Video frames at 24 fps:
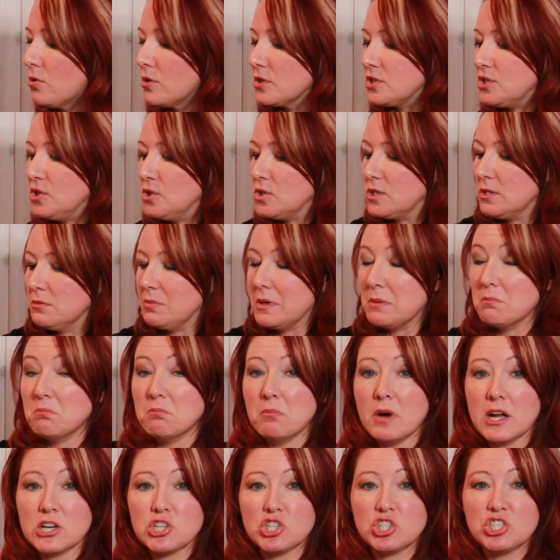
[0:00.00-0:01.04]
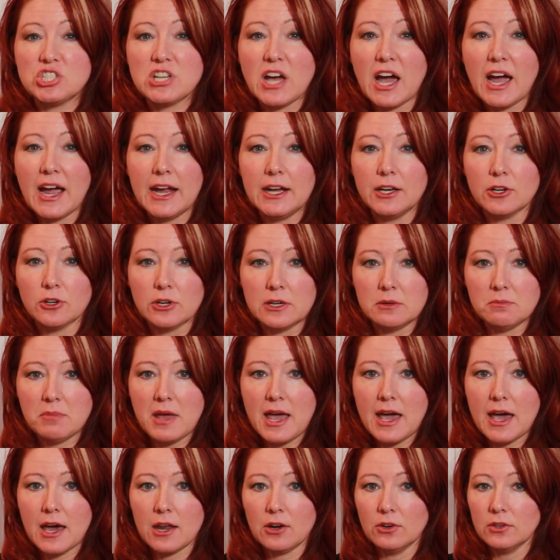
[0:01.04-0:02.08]
quartz used to be much tighter in
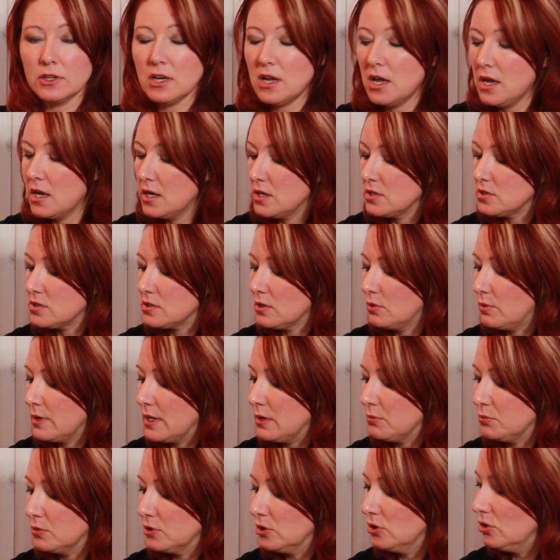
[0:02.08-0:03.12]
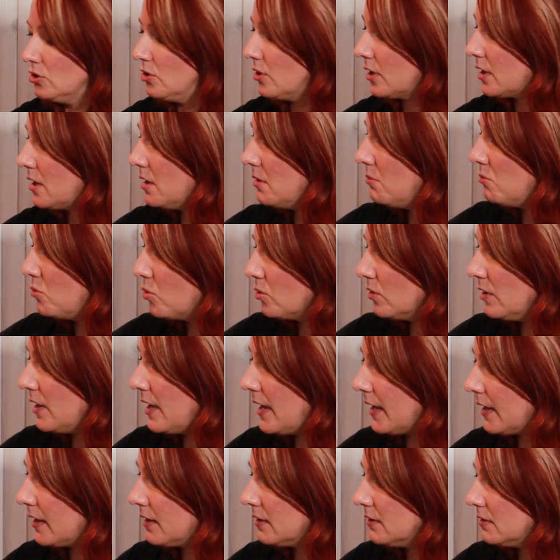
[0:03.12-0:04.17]
pattern, so it would look more
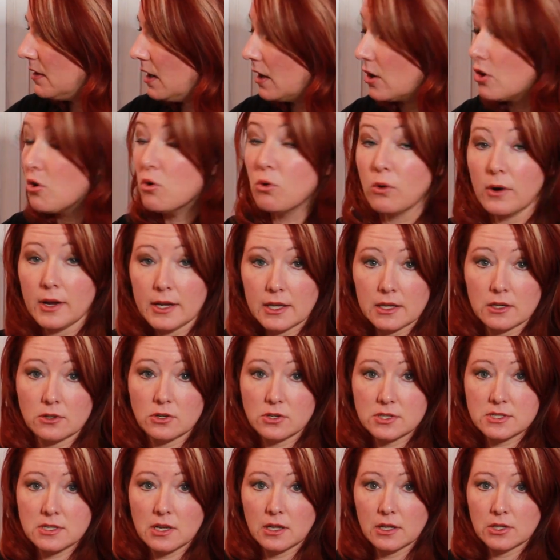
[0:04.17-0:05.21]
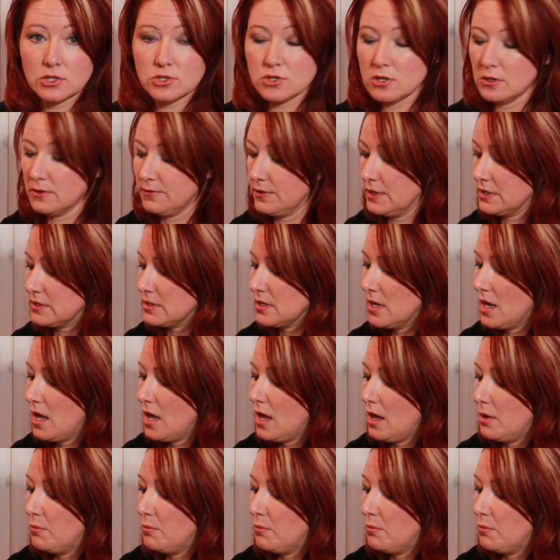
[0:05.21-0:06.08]
like a corian or a solid surface.